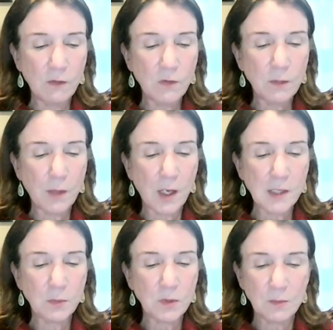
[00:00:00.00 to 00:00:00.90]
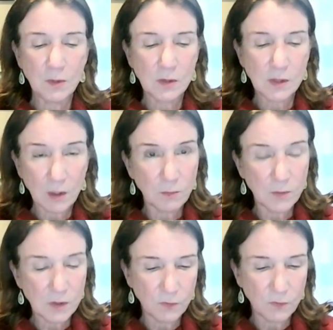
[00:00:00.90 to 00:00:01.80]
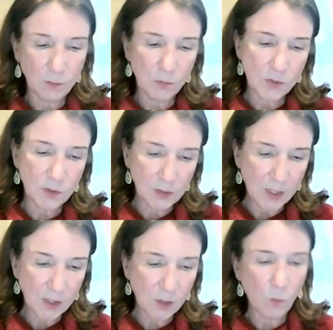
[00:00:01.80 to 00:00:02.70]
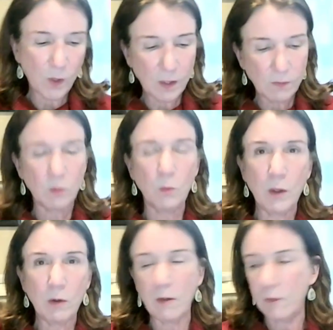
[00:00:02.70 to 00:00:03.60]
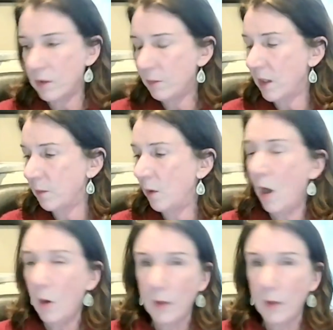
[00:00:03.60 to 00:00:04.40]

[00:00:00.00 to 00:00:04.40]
everything possible to make the sacraments available to the laity whenever and wherever it's possible.